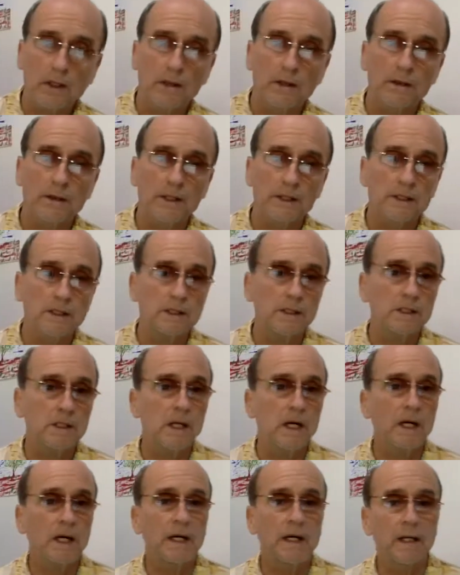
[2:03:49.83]
this
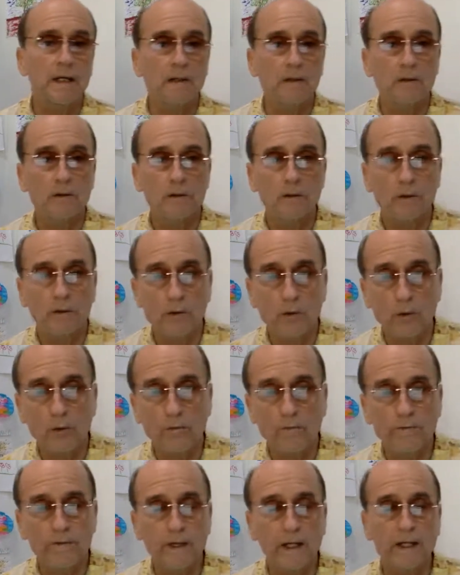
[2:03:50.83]
diet or a
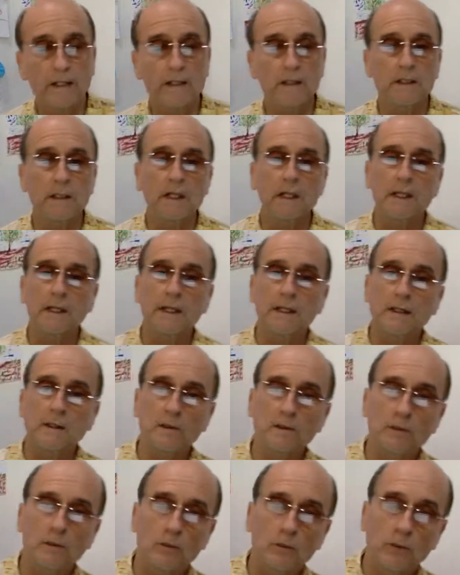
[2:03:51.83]
low-fat diet
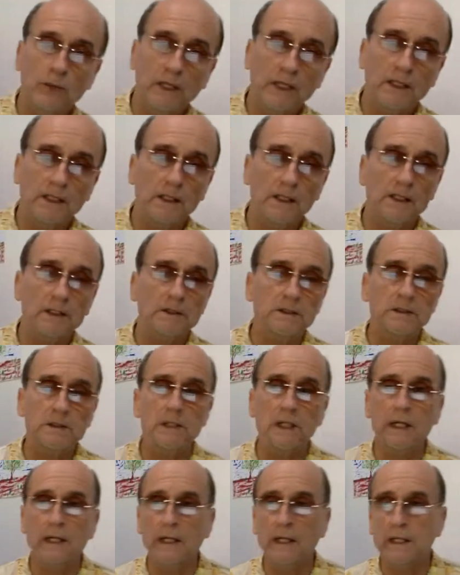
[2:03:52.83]
or weight loss
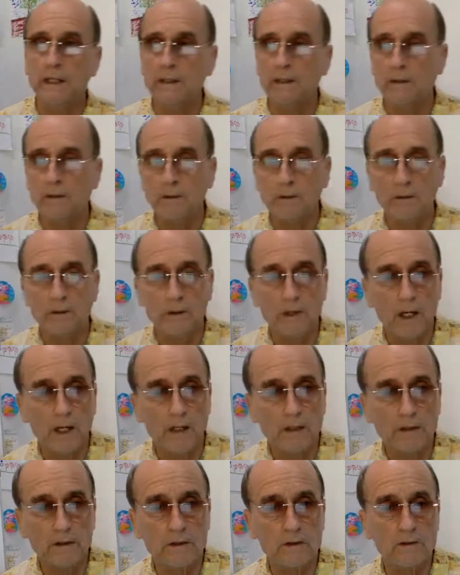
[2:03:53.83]
diet, and their
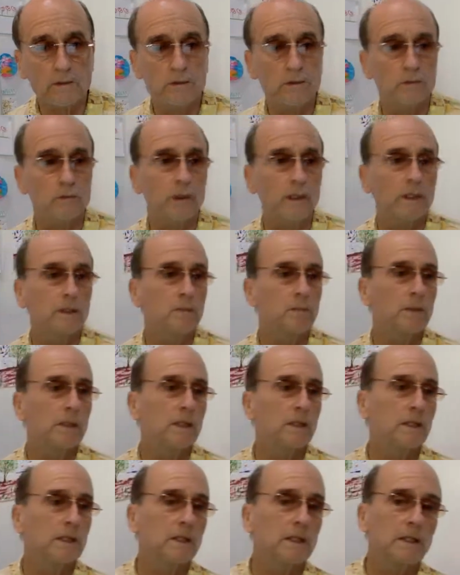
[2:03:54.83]
doctors are
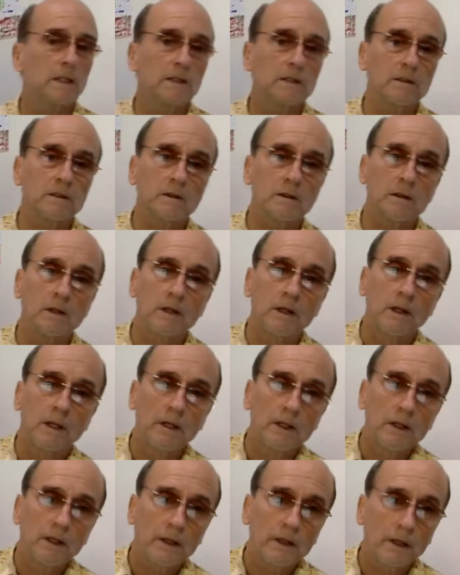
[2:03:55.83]
recommending it. Their
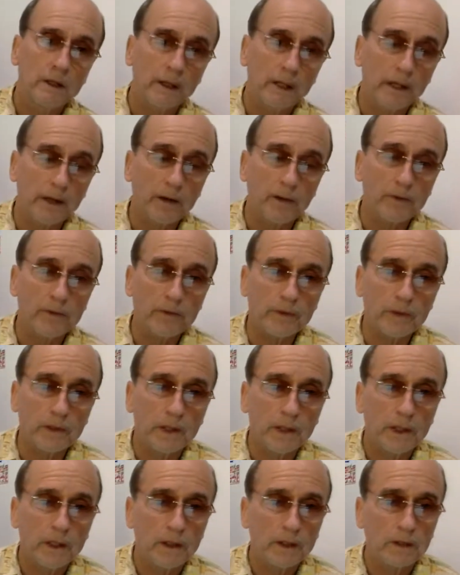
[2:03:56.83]
health
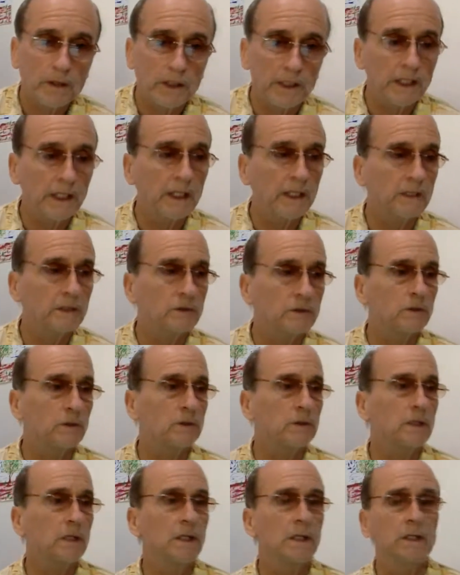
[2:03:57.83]
clinics are
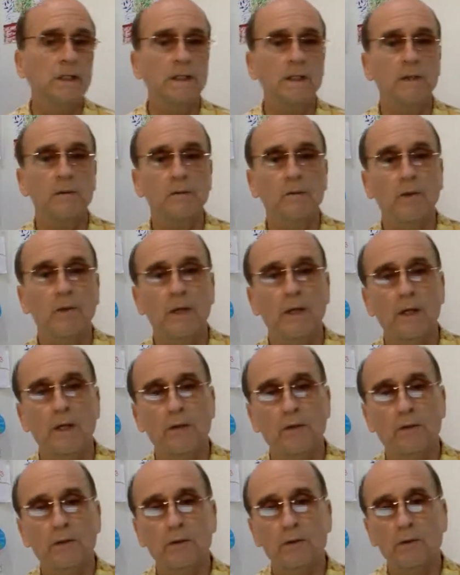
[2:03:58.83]
telling them
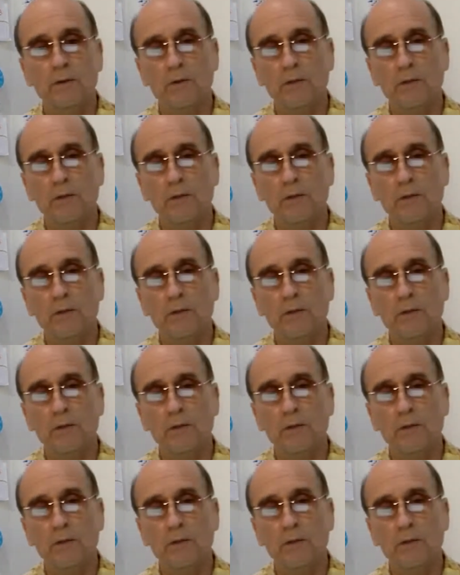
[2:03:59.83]
to do